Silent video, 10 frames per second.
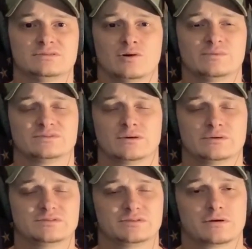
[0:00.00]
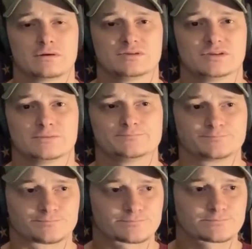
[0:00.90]
hope it's always encouraging
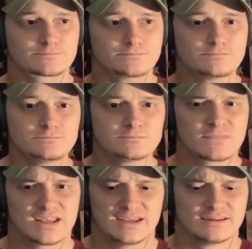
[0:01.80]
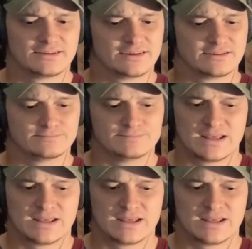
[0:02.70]
and um,